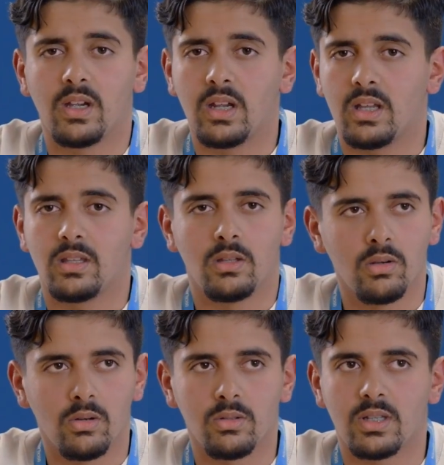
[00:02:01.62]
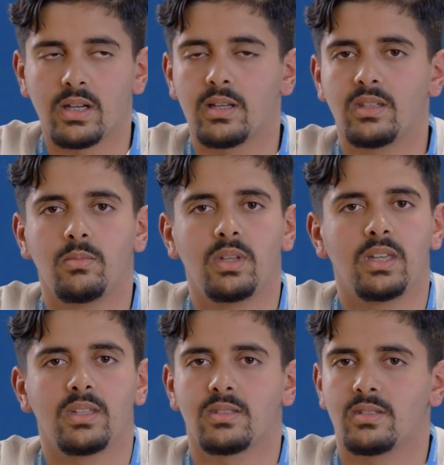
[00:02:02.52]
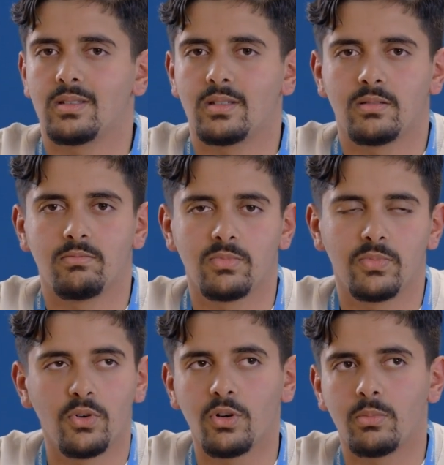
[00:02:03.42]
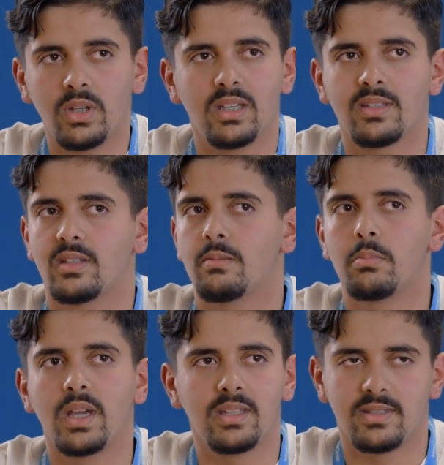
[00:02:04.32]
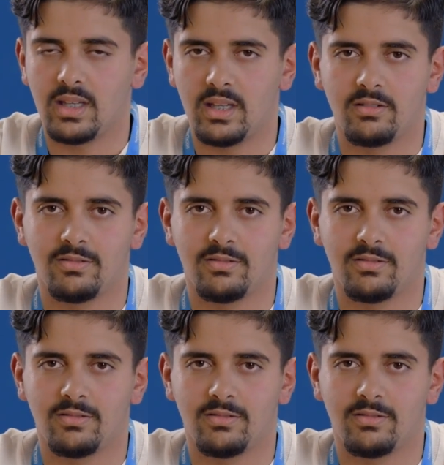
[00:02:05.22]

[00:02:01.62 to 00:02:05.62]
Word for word: here in Docklands Academy is um, for me is amazing.